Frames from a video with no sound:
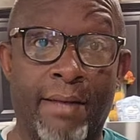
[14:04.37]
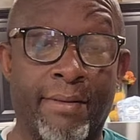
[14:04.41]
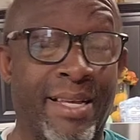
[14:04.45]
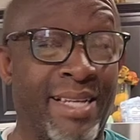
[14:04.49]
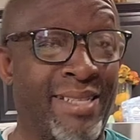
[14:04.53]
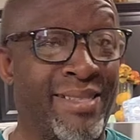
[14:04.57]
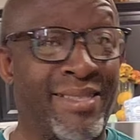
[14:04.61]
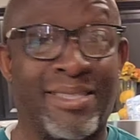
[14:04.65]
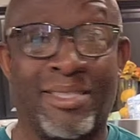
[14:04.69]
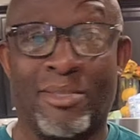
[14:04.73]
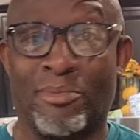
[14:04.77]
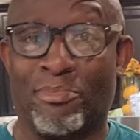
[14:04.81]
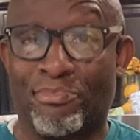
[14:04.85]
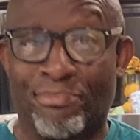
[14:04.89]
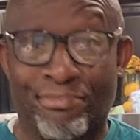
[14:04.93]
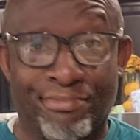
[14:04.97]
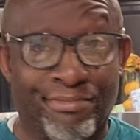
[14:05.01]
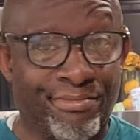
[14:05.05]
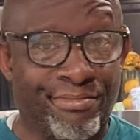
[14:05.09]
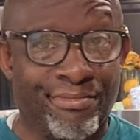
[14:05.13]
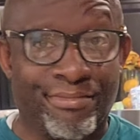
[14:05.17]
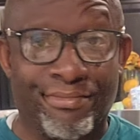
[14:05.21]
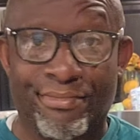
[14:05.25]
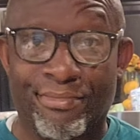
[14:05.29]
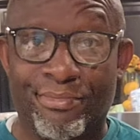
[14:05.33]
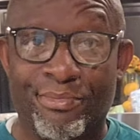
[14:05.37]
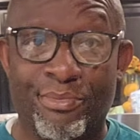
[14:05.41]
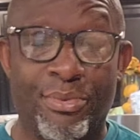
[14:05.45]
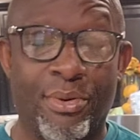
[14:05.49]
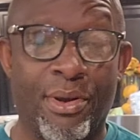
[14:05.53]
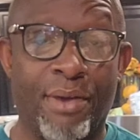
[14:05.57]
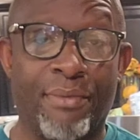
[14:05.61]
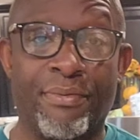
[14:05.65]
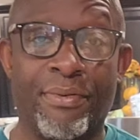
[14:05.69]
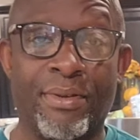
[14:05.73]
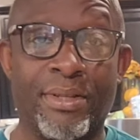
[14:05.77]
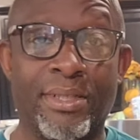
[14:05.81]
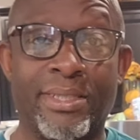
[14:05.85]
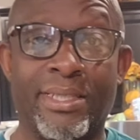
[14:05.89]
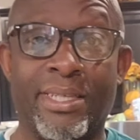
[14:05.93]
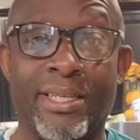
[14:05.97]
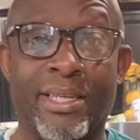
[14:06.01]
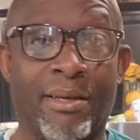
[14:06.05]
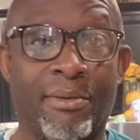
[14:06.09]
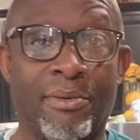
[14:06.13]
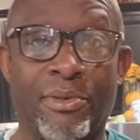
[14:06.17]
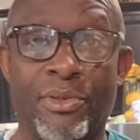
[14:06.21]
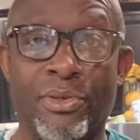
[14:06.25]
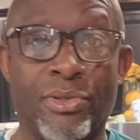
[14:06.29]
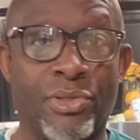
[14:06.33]
That's just preference.
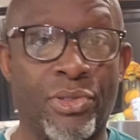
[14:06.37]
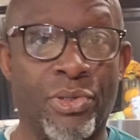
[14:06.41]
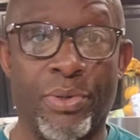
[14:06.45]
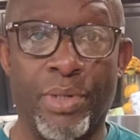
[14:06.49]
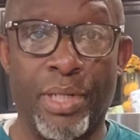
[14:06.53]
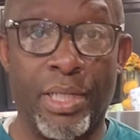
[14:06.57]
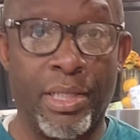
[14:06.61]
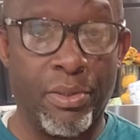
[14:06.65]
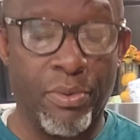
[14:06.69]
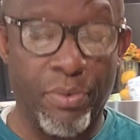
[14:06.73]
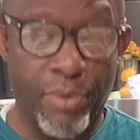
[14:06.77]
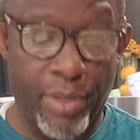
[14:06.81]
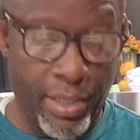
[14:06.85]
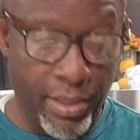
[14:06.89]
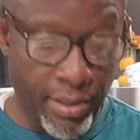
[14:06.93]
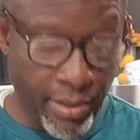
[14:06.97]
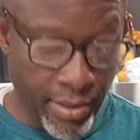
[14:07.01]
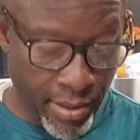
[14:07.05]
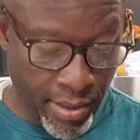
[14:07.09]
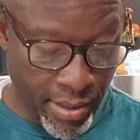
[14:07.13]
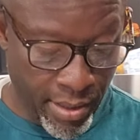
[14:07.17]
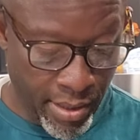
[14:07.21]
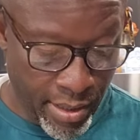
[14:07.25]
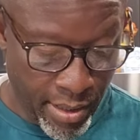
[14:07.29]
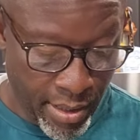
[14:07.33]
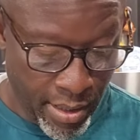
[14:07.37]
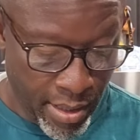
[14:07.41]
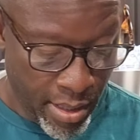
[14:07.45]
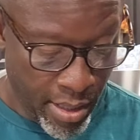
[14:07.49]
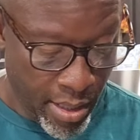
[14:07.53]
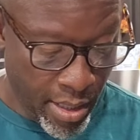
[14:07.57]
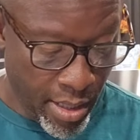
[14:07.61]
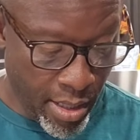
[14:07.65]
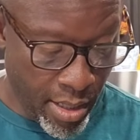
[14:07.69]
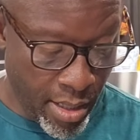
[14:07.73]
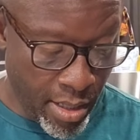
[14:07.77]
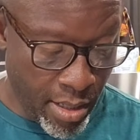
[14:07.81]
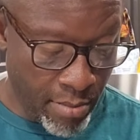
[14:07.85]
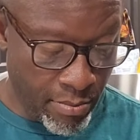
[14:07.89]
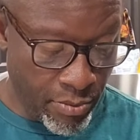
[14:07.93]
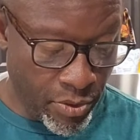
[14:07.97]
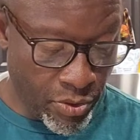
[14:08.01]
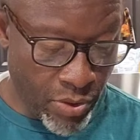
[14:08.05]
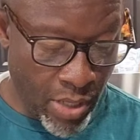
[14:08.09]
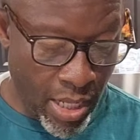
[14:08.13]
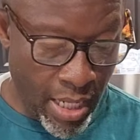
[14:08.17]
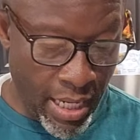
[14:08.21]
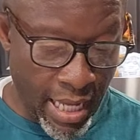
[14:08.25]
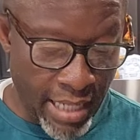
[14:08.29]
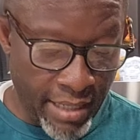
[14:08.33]
You can do it either way.
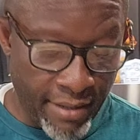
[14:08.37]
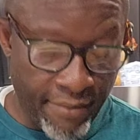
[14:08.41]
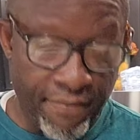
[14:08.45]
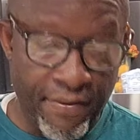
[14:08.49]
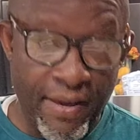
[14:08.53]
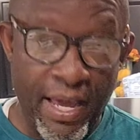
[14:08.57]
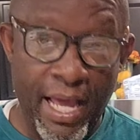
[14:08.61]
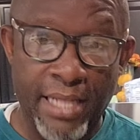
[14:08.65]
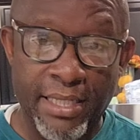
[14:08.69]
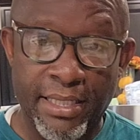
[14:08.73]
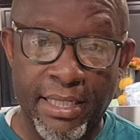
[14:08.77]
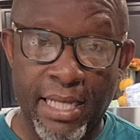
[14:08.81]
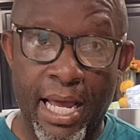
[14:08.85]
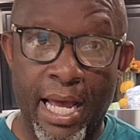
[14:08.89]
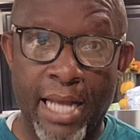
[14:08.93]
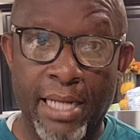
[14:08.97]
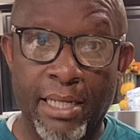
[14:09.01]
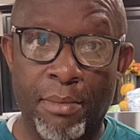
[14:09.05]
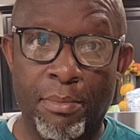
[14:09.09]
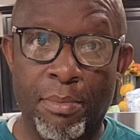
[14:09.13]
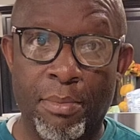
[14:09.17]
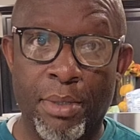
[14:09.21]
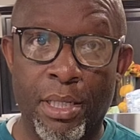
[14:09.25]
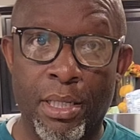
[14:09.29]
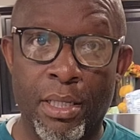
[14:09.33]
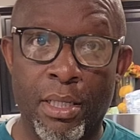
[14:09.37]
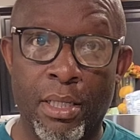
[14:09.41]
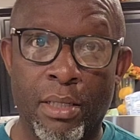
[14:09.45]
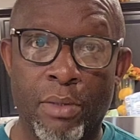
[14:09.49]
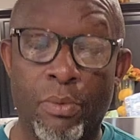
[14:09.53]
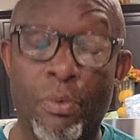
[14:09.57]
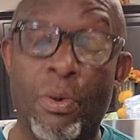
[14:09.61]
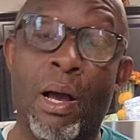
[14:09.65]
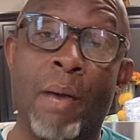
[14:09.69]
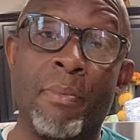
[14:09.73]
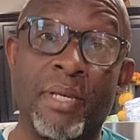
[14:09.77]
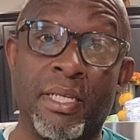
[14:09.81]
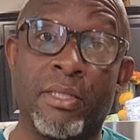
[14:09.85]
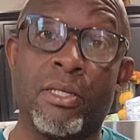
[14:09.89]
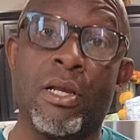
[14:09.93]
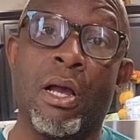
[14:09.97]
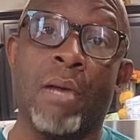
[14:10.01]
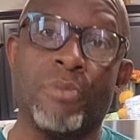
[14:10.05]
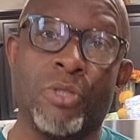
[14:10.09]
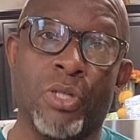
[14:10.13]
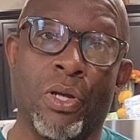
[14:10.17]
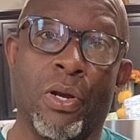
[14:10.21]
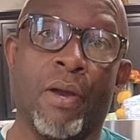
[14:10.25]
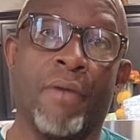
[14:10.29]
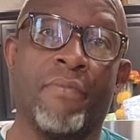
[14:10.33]
So I like the fat side to be,
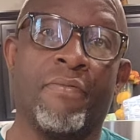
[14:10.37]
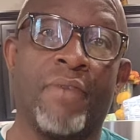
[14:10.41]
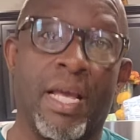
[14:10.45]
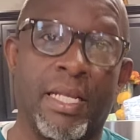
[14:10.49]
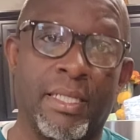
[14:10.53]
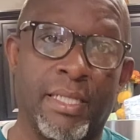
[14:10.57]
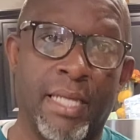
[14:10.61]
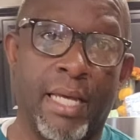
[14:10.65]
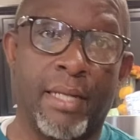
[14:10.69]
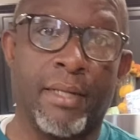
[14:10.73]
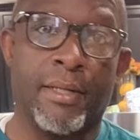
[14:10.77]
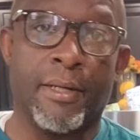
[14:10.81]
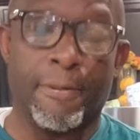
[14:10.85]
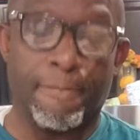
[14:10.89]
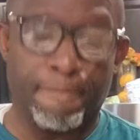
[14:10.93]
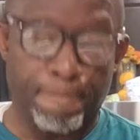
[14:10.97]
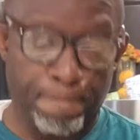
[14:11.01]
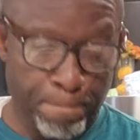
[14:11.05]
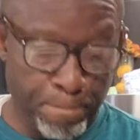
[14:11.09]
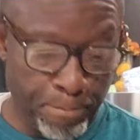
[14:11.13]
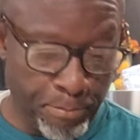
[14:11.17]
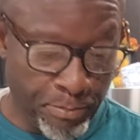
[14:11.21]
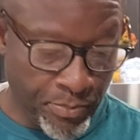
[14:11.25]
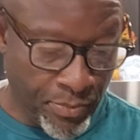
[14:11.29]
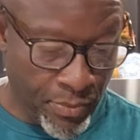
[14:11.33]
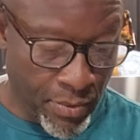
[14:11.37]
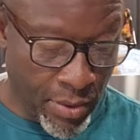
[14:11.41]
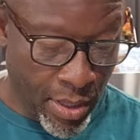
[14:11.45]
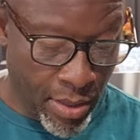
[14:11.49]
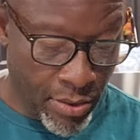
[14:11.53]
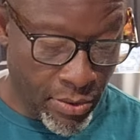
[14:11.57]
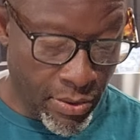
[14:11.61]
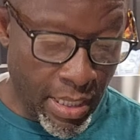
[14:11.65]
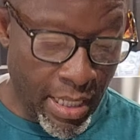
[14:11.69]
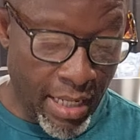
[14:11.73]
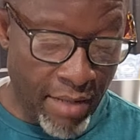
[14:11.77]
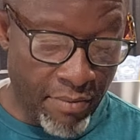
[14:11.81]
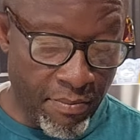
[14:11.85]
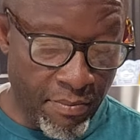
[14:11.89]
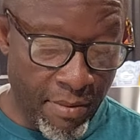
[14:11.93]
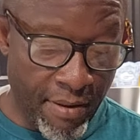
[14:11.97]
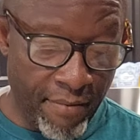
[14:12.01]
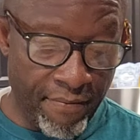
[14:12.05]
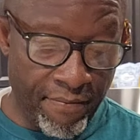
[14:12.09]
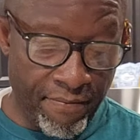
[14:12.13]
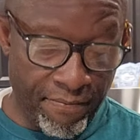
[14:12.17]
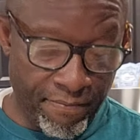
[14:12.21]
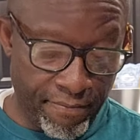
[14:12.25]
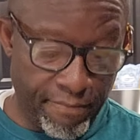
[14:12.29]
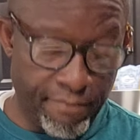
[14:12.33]
fat side up. So I like my
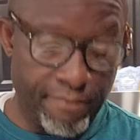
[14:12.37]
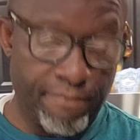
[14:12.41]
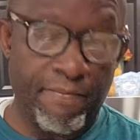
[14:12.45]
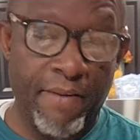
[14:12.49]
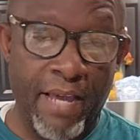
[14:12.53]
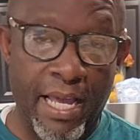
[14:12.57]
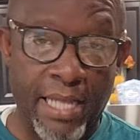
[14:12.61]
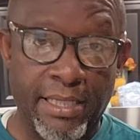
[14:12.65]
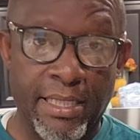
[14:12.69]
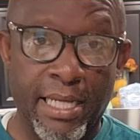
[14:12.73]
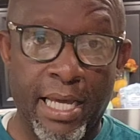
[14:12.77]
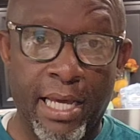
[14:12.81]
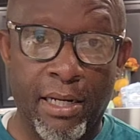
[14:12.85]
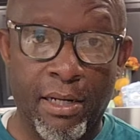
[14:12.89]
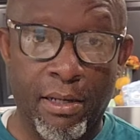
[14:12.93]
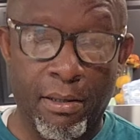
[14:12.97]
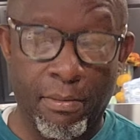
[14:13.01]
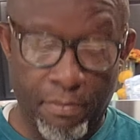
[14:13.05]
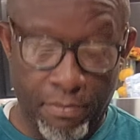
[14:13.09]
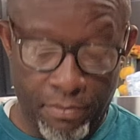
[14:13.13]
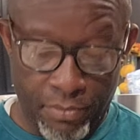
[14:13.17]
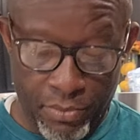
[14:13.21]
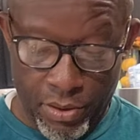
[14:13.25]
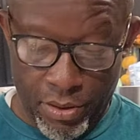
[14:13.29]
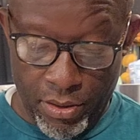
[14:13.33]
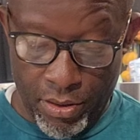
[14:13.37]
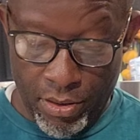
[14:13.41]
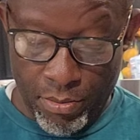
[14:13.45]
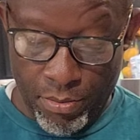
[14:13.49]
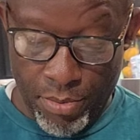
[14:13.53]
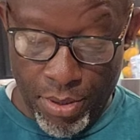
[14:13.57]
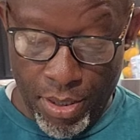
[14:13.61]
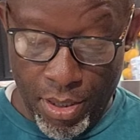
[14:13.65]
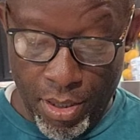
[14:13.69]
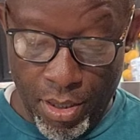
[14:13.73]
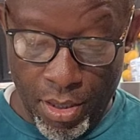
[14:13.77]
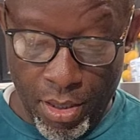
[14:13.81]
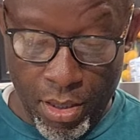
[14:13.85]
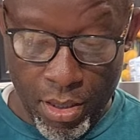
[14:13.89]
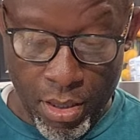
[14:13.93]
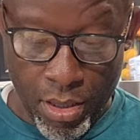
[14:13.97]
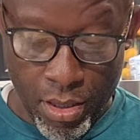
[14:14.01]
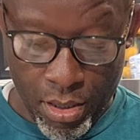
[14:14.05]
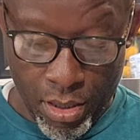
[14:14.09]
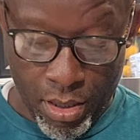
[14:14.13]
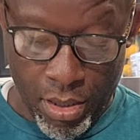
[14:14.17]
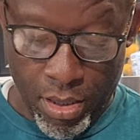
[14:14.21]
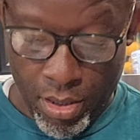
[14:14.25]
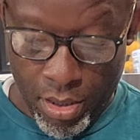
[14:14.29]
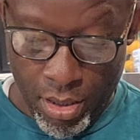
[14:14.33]
fat side up to be
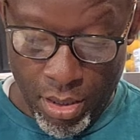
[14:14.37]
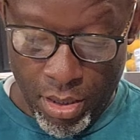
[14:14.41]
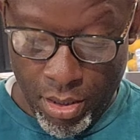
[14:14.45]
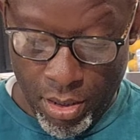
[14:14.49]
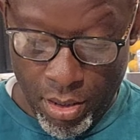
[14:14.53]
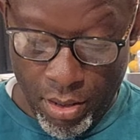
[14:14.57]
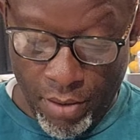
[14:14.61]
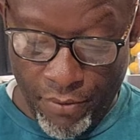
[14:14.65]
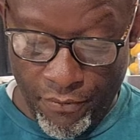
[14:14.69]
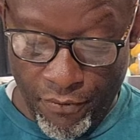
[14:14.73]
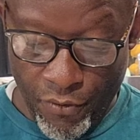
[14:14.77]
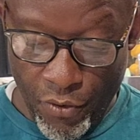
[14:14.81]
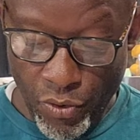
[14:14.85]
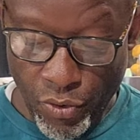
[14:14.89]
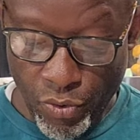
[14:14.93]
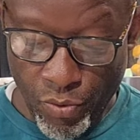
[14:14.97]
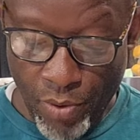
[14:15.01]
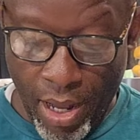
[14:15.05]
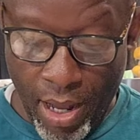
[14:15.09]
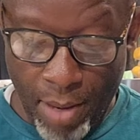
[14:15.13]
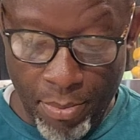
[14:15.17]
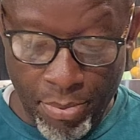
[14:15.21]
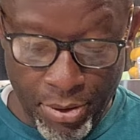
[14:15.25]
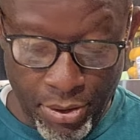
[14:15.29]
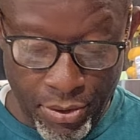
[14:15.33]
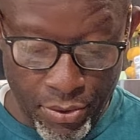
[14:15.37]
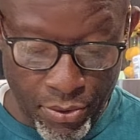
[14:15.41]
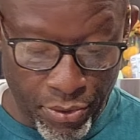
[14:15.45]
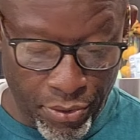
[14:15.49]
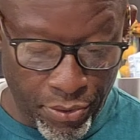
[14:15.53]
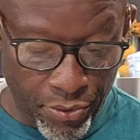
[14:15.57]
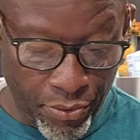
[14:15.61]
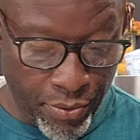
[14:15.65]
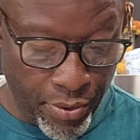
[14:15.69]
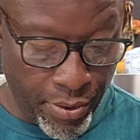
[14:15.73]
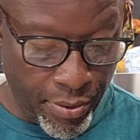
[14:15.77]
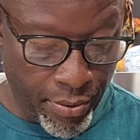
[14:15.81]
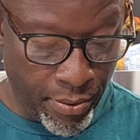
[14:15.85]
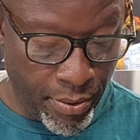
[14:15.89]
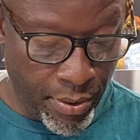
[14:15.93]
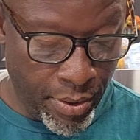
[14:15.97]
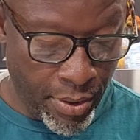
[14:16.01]
the first way I put it on the grill.